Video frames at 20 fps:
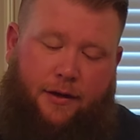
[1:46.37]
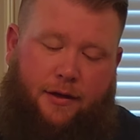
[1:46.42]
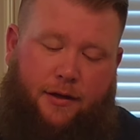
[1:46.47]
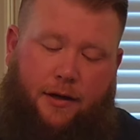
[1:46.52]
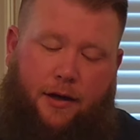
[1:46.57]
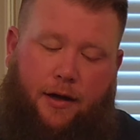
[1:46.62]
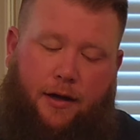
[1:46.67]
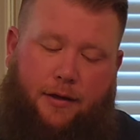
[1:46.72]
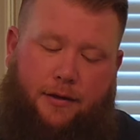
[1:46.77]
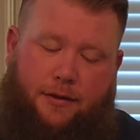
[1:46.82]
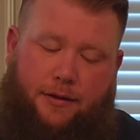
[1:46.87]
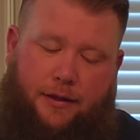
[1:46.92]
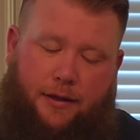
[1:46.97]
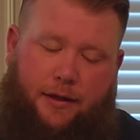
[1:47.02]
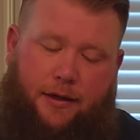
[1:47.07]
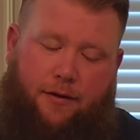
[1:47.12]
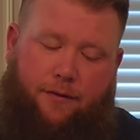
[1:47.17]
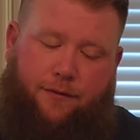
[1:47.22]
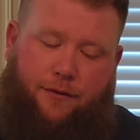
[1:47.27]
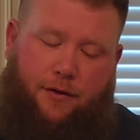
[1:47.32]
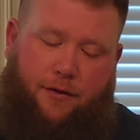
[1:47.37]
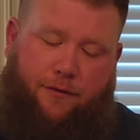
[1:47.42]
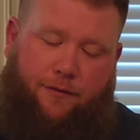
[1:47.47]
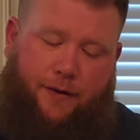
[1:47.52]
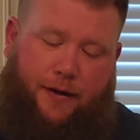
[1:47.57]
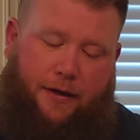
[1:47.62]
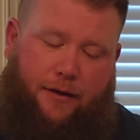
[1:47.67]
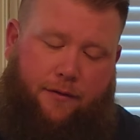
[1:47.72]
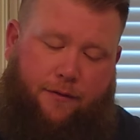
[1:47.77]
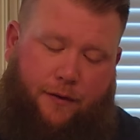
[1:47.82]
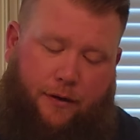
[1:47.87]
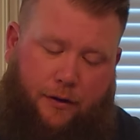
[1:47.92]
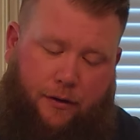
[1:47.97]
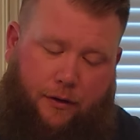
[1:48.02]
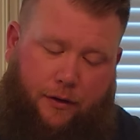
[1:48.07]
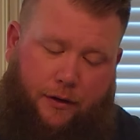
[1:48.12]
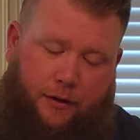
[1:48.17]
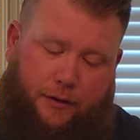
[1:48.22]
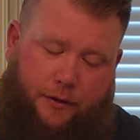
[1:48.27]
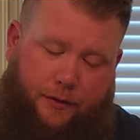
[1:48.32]
not uh, for the faint of
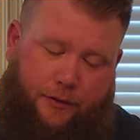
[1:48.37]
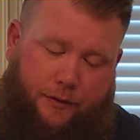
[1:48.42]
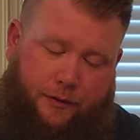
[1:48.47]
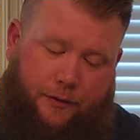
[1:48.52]
heart.